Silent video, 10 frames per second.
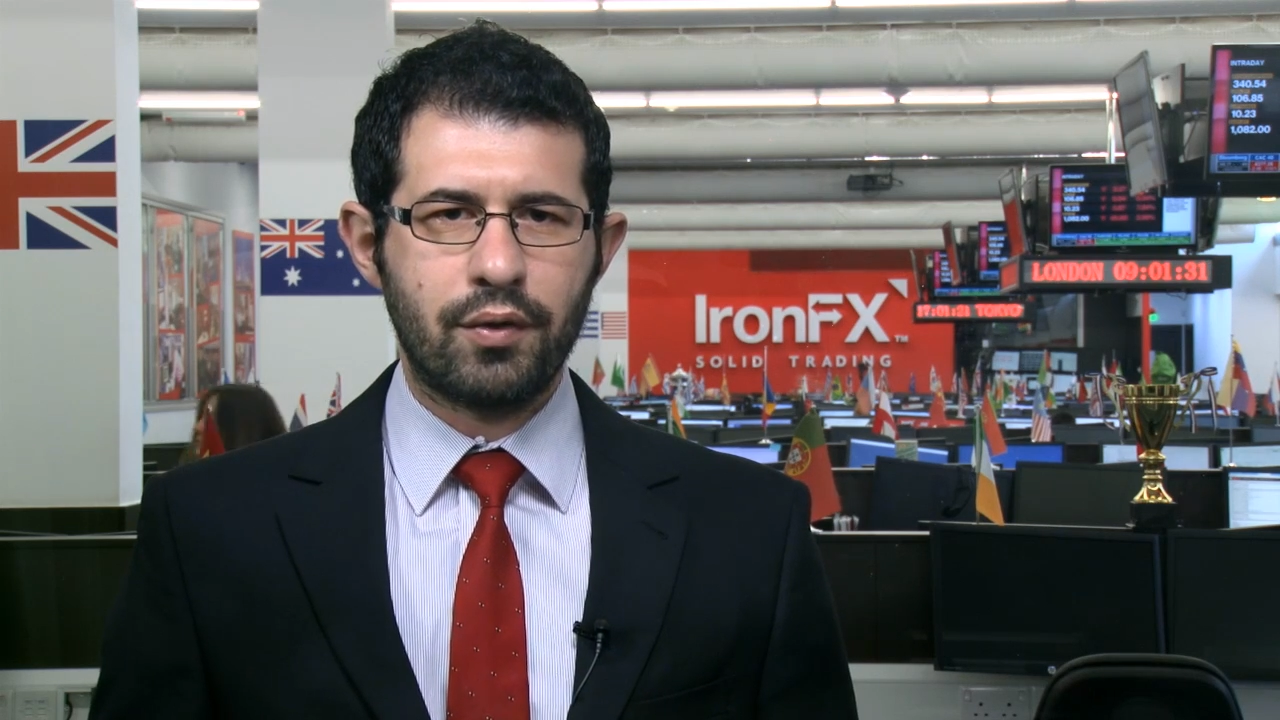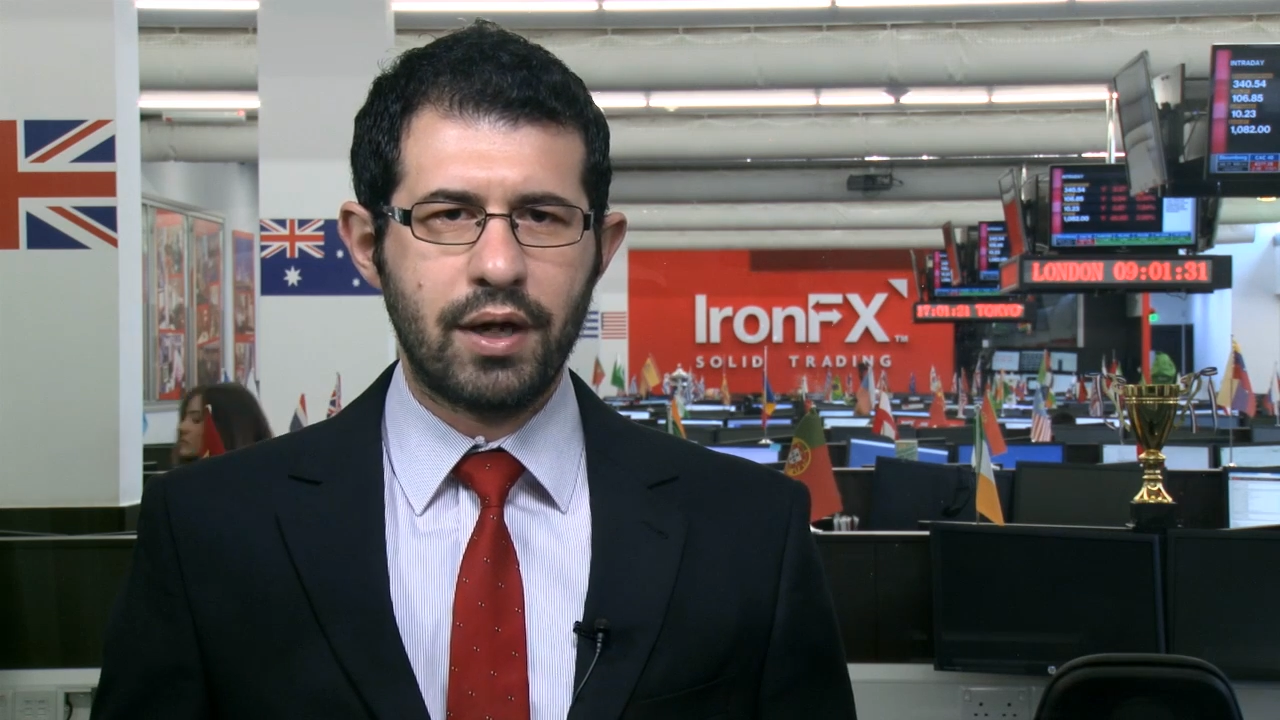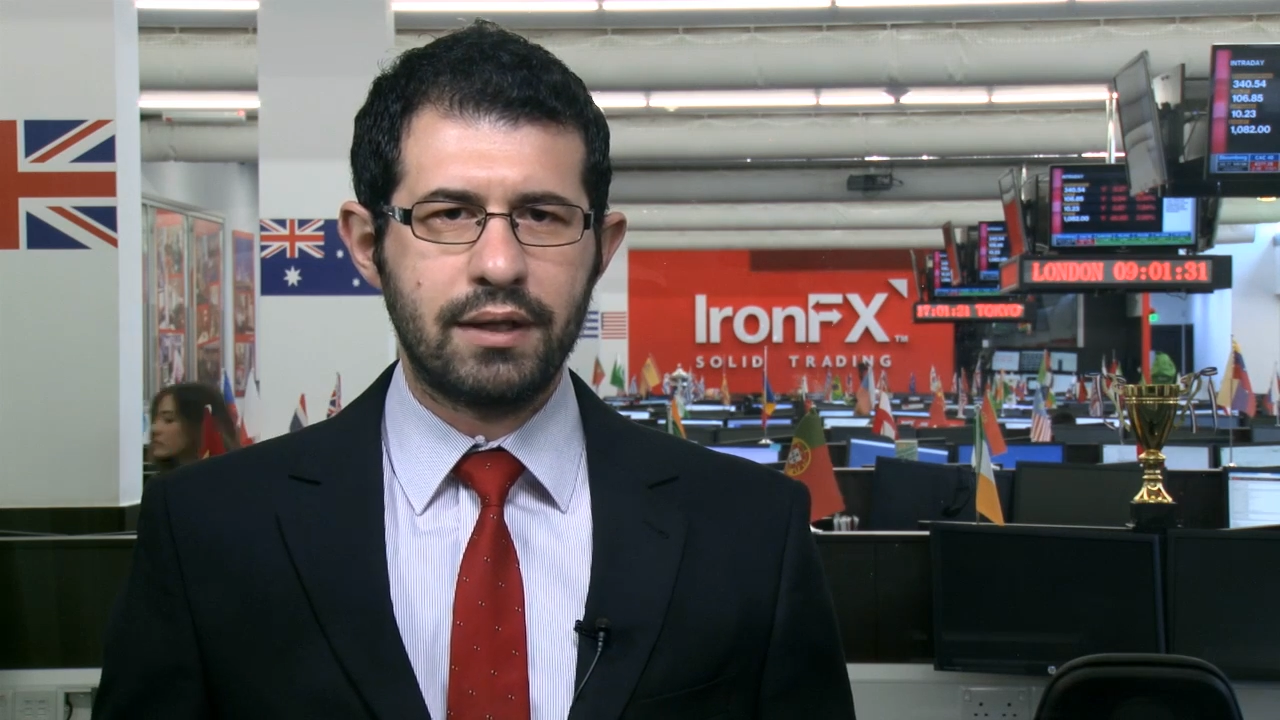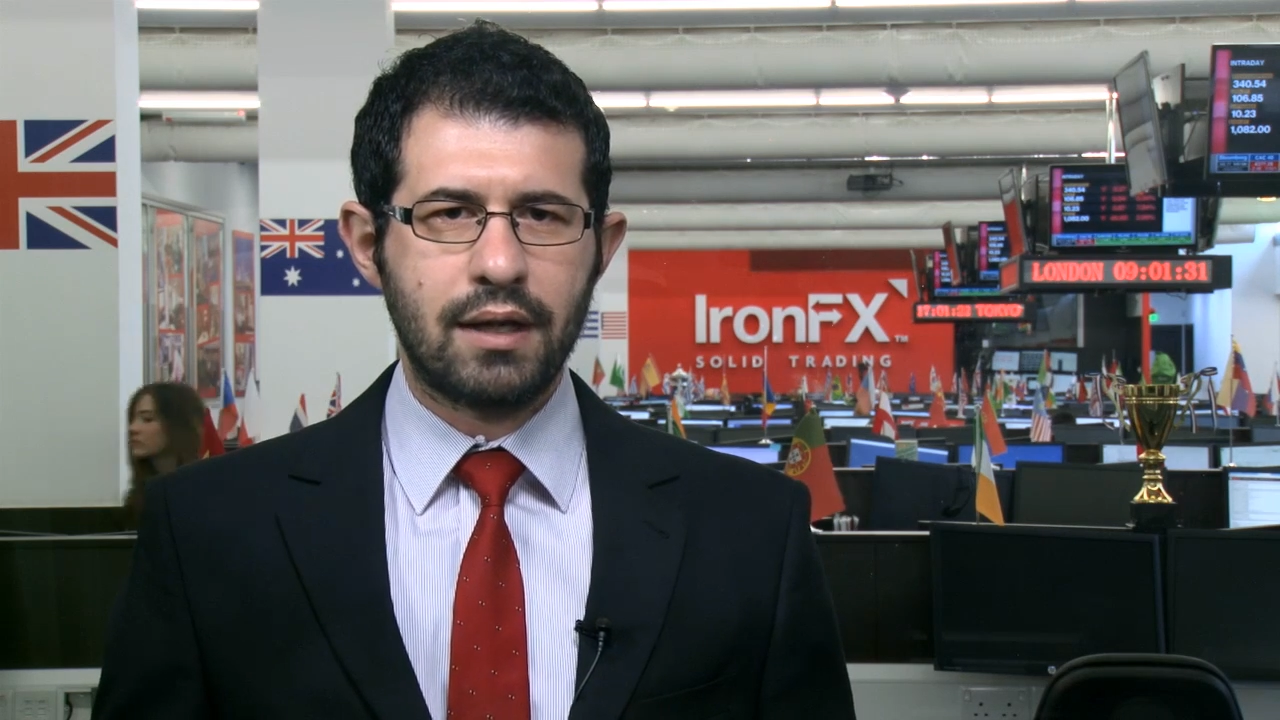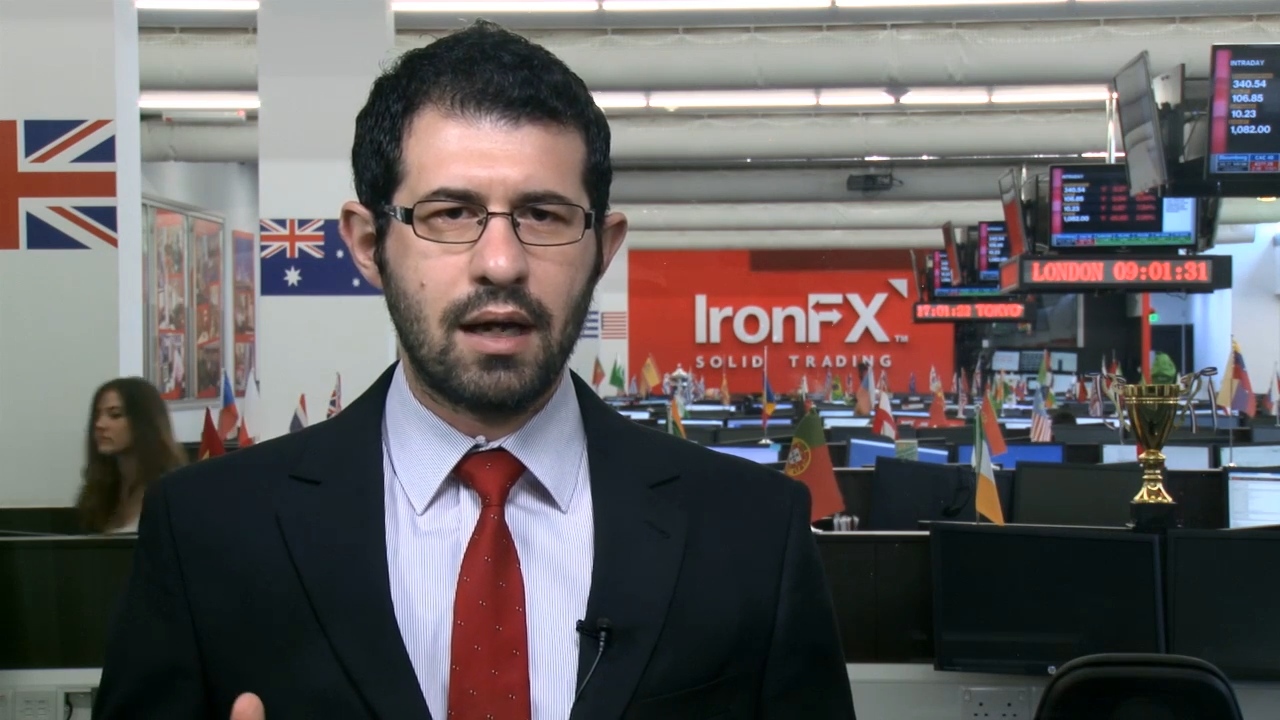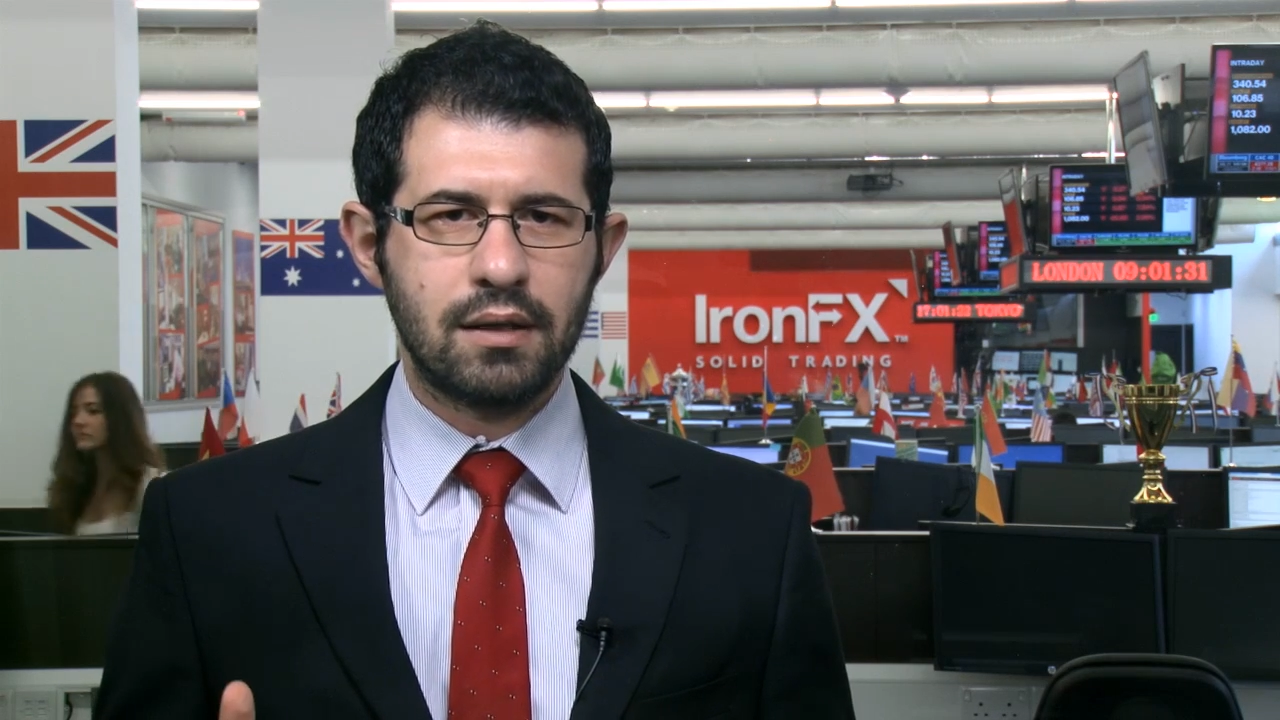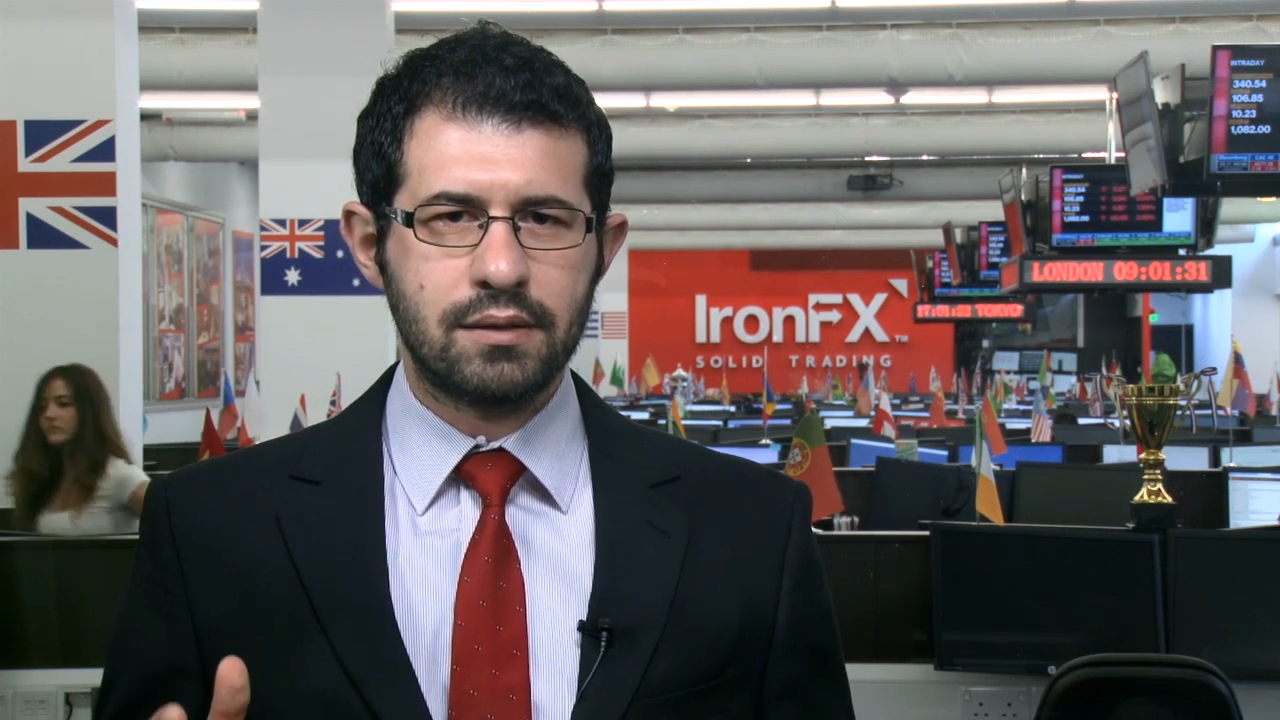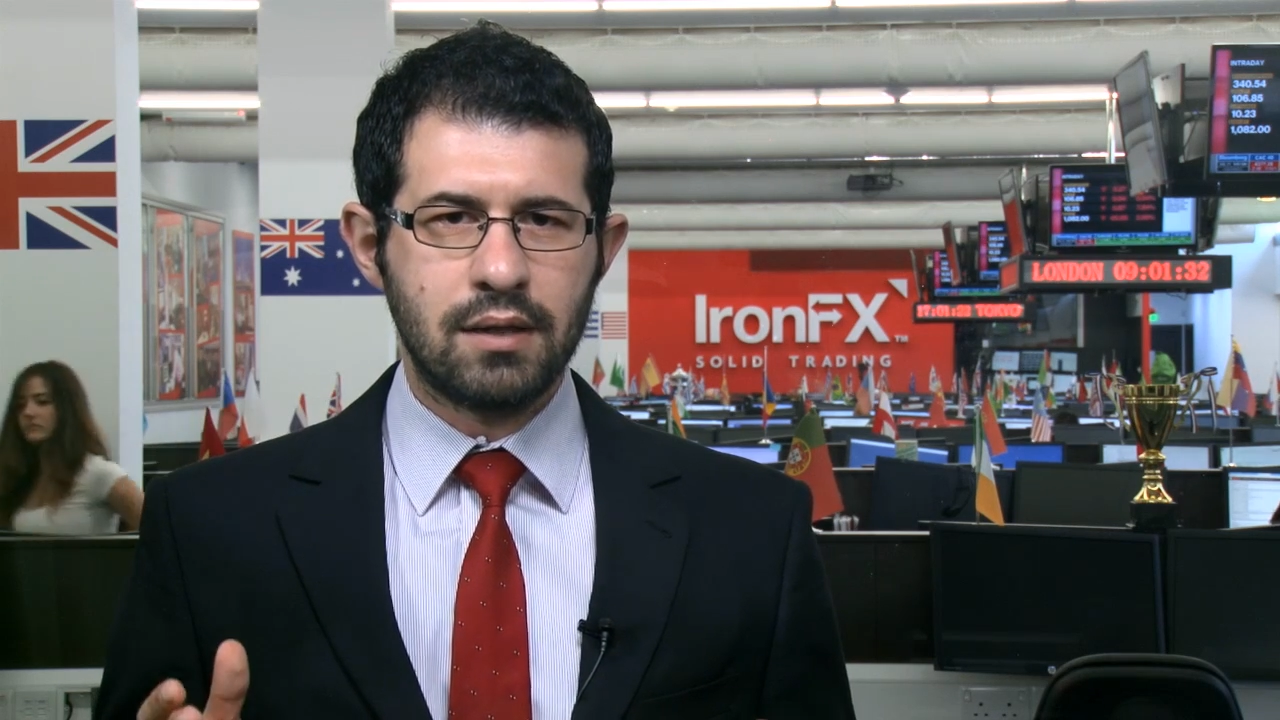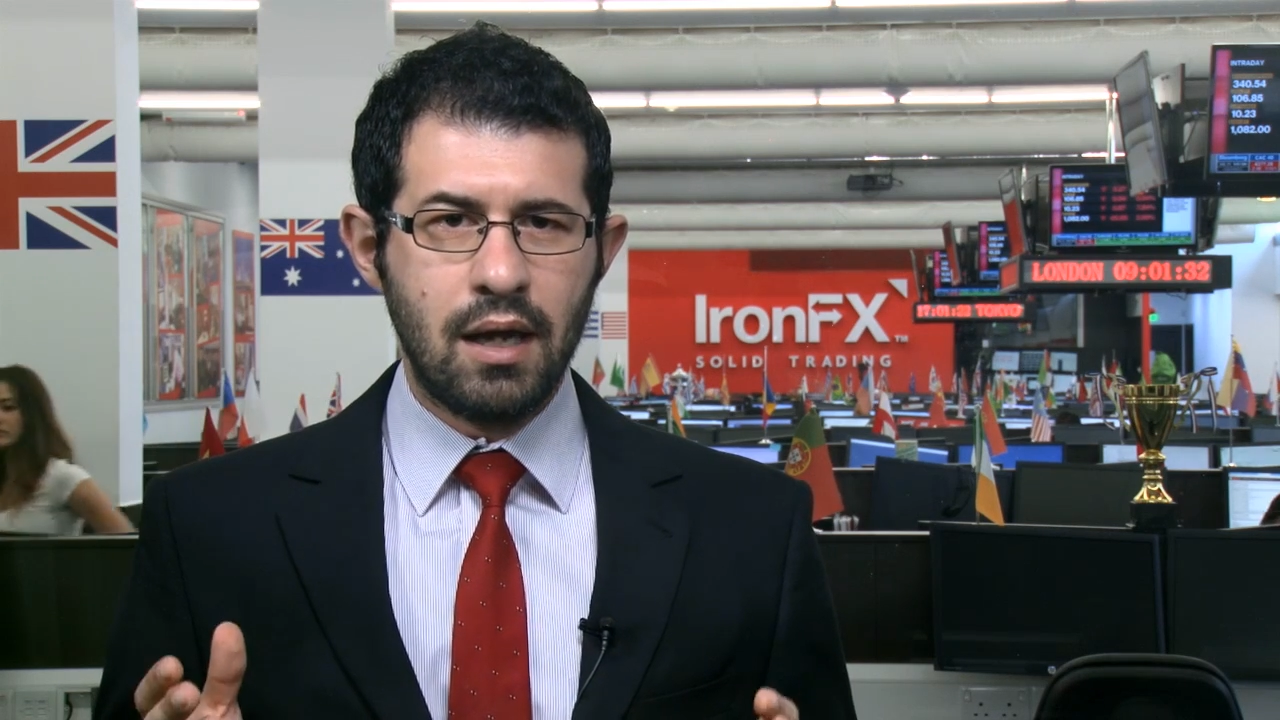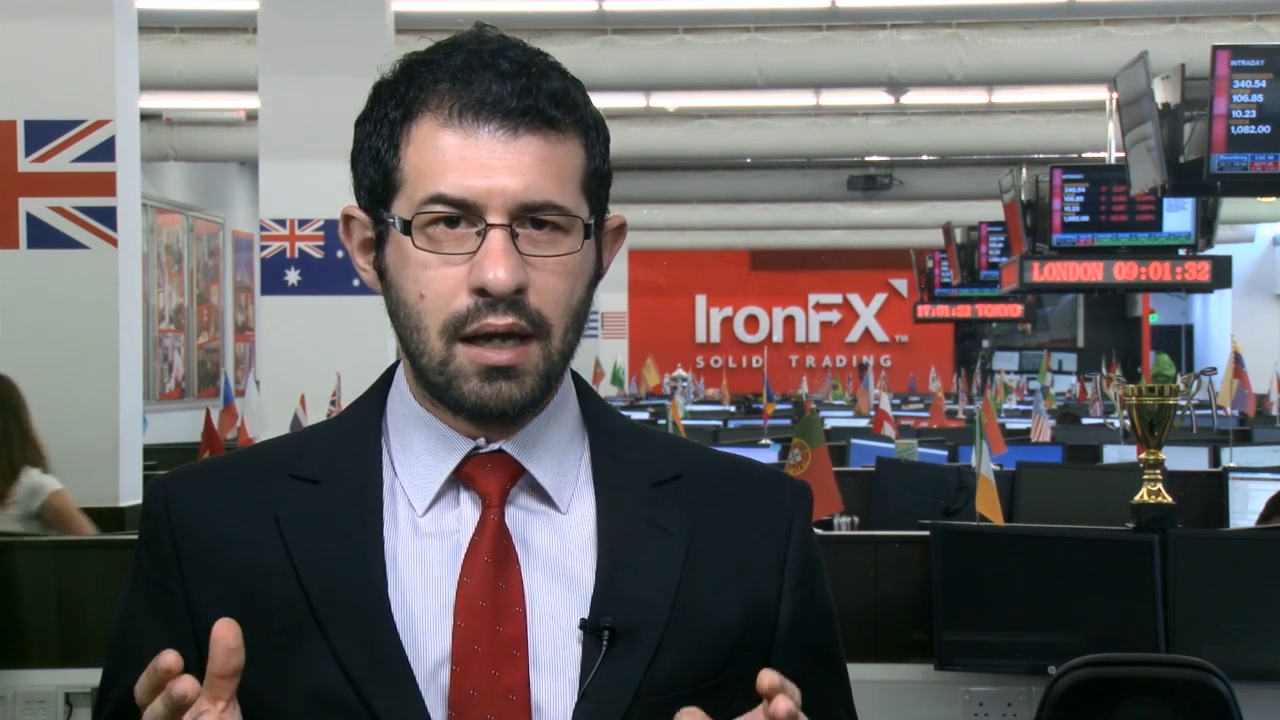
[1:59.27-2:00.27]
rate
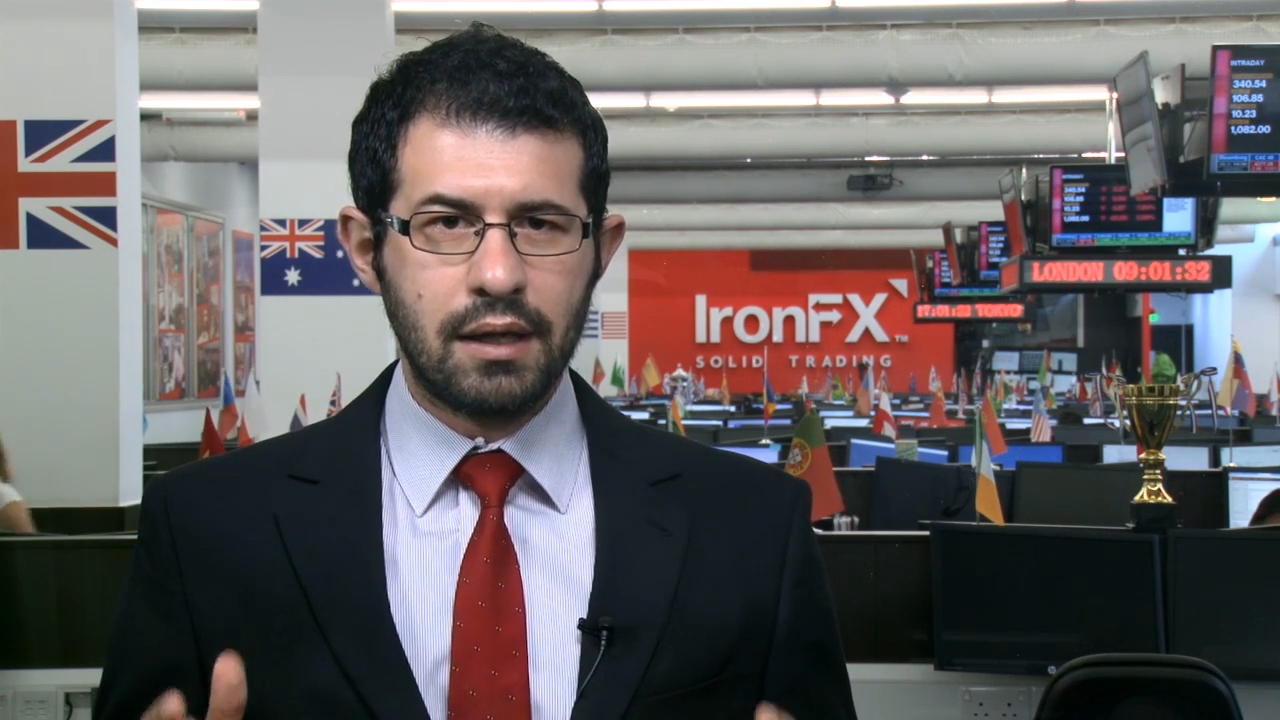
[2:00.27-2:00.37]
cuts